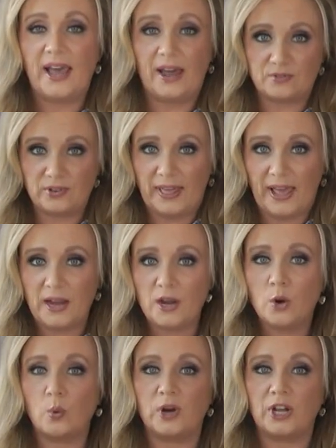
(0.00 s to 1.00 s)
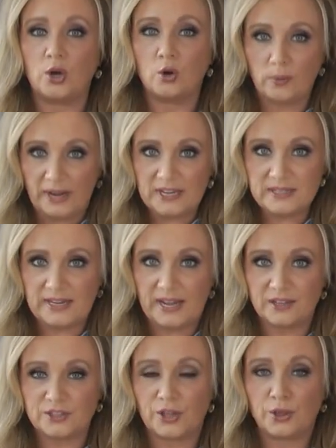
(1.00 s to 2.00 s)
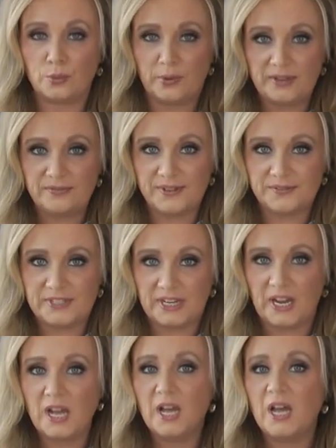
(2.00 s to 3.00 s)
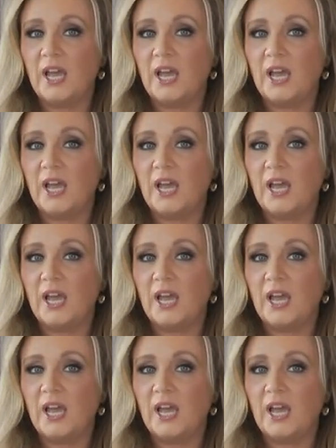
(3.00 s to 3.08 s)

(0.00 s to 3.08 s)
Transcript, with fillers: After that, we're gonna crank it down to 350